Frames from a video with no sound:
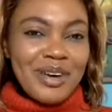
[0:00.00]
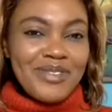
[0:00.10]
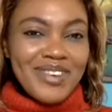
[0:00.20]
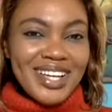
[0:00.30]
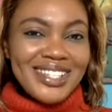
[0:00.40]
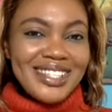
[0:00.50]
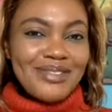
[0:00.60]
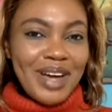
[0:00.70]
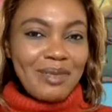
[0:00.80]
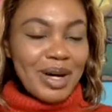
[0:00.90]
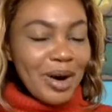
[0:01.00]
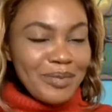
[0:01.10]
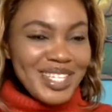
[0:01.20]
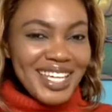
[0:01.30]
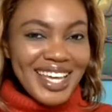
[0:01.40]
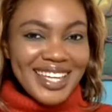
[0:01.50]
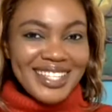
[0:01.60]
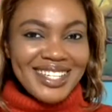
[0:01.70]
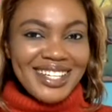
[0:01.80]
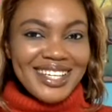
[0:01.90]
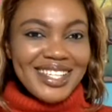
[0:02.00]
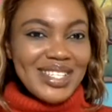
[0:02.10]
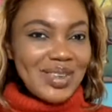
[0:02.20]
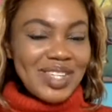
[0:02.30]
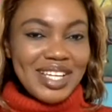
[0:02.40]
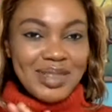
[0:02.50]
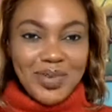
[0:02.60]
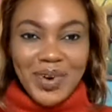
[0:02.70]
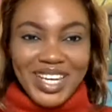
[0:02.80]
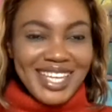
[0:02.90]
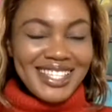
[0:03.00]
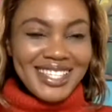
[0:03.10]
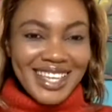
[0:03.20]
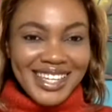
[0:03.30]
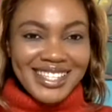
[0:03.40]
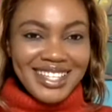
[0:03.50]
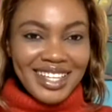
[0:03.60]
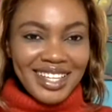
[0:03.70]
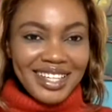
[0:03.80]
fast fiber optic internet so that work is easy?